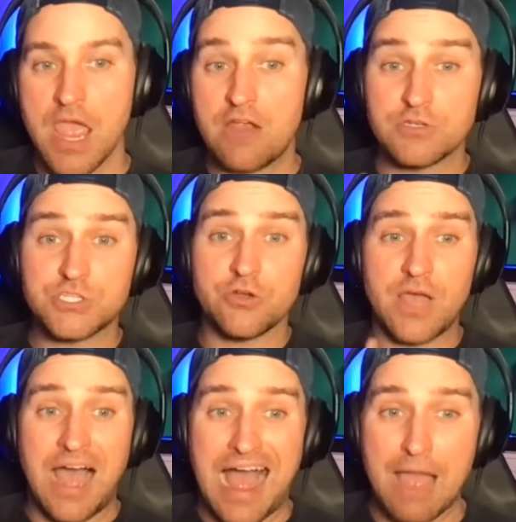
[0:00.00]

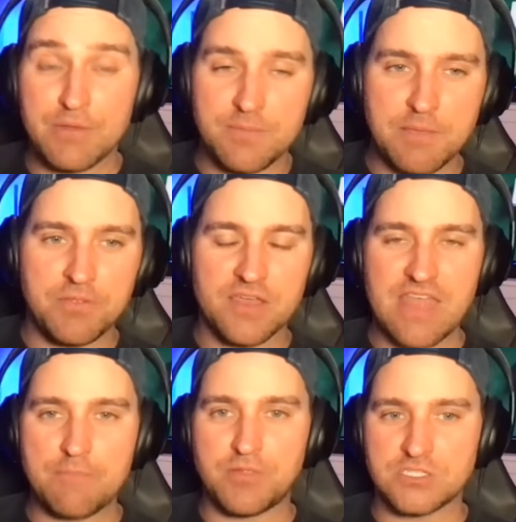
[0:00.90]
Arizona, I'm going to be
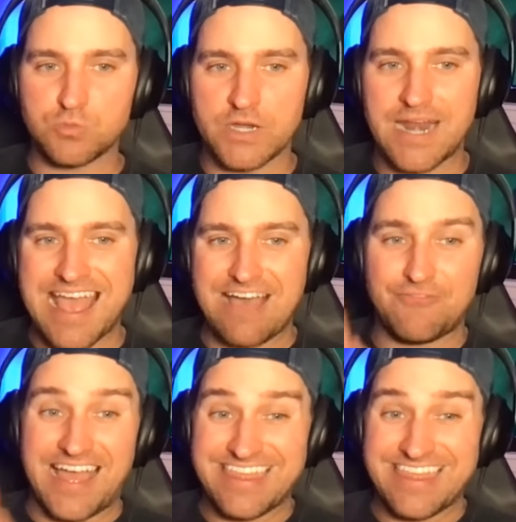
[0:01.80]
playing that plus one and a half.